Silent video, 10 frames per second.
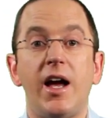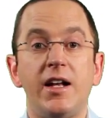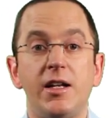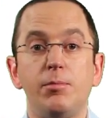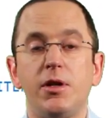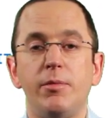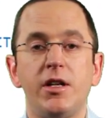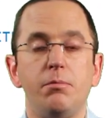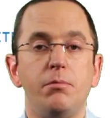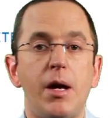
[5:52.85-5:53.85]
and
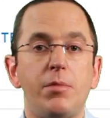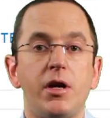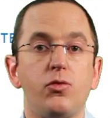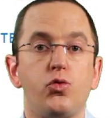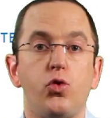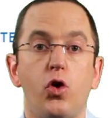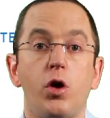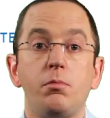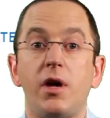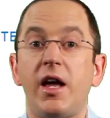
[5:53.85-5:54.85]
implement a mapping
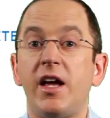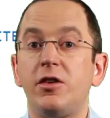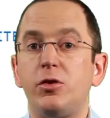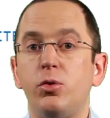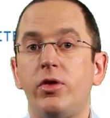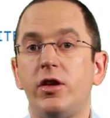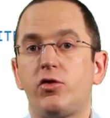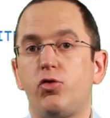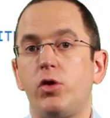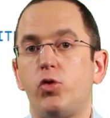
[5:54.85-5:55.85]
from and to the
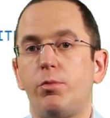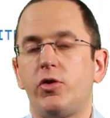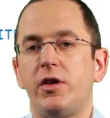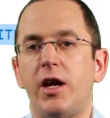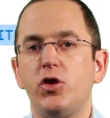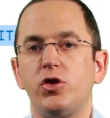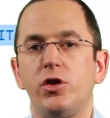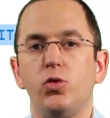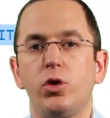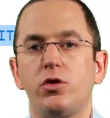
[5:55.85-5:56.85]
string representation
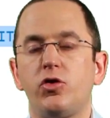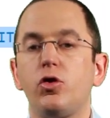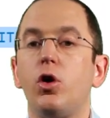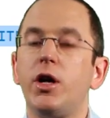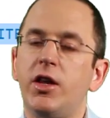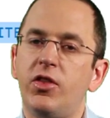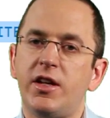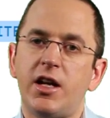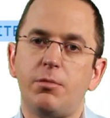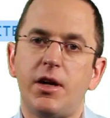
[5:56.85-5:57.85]
you want to store in the
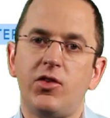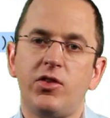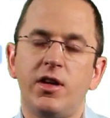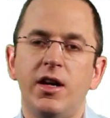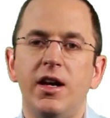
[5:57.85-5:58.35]
database.